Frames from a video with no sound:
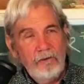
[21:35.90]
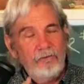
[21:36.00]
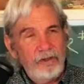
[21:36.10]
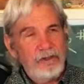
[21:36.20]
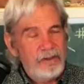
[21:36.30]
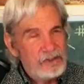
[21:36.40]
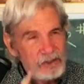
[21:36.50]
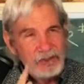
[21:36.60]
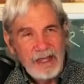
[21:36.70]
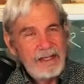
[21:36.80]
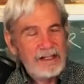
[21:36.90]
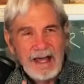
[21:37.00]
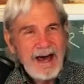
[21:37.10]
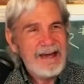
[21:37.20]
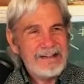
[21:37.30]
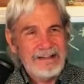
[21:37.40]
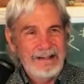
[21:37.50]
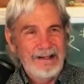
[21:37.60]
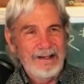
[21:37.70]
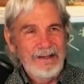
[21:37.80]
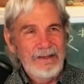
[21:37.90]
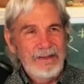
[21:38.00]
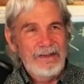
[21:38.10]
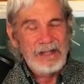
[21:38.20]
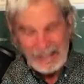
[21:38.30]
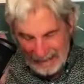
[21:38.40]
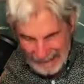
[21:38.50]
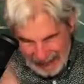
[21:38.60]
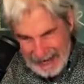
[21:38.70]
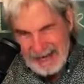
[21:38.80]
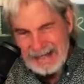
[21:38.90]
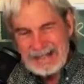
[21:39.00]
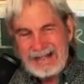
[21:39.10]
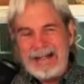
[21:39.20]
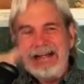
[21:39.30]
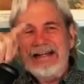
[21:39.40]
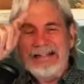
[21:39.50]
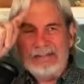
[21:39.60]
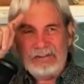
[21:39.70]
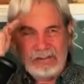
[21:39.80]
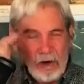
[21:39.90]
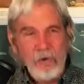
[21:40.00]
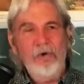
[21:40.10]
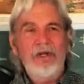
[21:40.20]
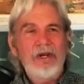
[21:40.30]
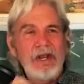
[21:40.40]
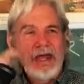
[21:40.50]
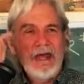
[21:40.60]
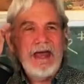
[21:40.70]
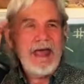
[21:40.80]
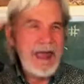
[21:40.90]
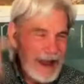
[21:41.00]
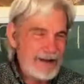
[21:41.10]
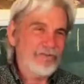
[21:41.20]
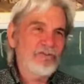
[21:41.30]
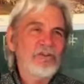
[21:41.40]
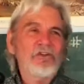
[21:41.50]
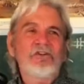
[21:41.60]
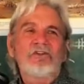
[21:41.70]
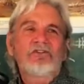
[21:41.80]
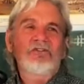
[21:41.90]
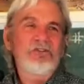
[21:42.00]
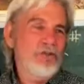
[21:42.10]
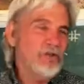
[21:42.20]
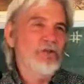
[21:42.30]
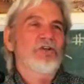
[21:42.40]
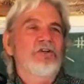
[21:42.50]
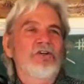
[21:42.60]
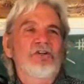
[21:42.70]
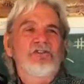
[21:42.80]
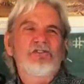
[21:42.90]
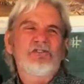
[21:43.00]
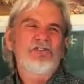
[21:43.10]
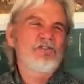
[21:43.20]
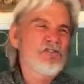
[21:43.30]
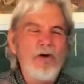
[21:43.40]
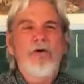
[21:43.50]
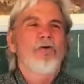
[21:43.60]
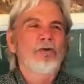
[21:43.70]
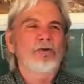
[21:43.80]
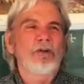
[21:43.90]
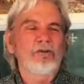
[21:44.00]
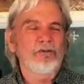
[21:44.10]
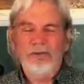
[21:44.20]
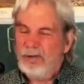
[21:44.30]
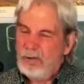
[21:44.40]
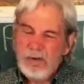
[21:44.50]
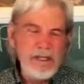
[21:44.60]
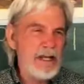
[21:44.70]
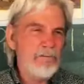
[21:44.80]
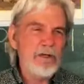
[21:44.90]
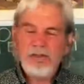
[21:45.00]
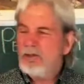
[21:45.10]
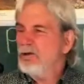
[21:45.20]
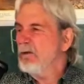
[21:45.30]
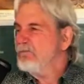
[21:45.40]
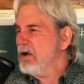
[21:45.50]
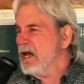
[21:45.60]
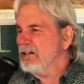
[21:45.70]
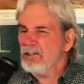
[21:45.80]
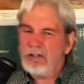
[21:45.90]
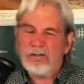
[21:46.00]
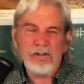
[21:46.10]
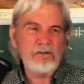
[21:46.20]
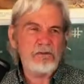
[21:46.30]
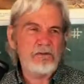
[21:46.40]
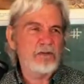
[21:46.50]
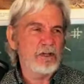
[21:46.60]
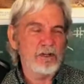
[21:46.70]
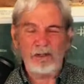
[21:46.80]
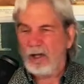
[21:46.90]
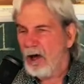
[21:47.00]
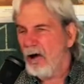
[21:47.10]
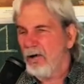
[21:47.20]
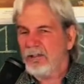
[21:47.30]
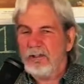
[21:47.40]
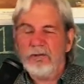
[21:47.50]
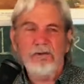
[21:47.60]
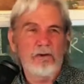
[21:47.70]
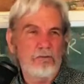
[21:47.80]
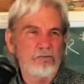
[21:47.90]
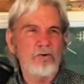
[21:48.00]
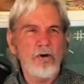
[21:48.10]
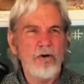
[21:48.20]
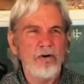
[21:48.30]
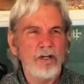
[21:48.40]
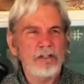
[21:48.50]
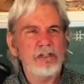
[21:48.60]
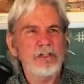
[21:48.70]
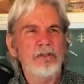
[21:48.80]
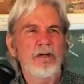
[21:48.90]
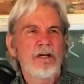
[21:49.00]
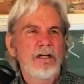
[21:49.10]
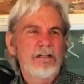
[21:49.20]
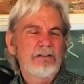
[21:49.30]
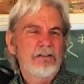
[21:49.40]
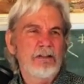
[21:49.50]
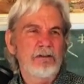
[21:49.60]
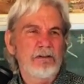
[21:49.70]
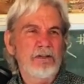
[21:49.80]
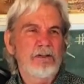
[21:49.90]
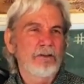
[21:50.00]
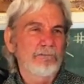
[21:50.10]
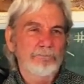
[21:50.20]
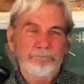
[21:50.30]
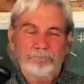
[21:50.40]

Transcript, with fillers: See, this is that lion. The lion is going after your soul to nip at you, to bite you, to, to claw at you, to roar at you, to, to